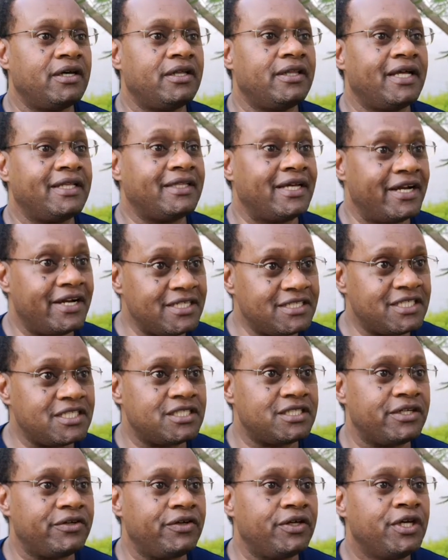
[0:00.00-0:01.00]
that are
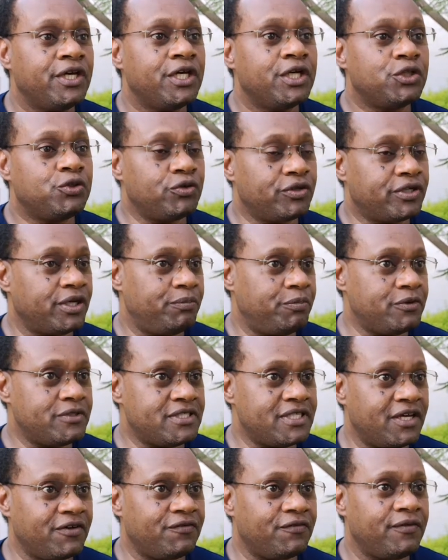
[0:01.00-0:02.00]
necessary to keep you
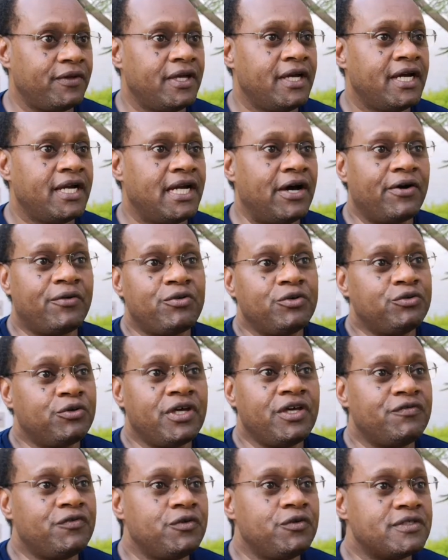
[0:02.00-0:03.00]
safe. Now, I could
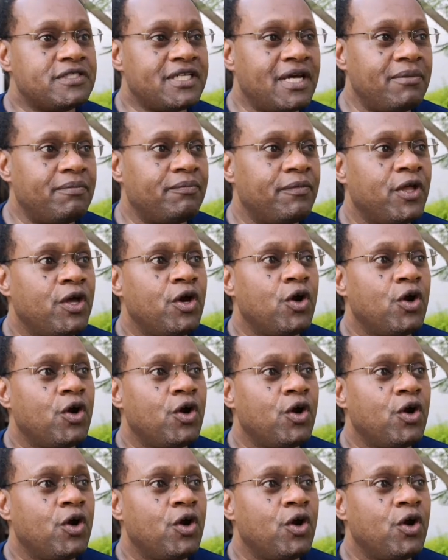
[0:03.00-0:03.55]
give you some.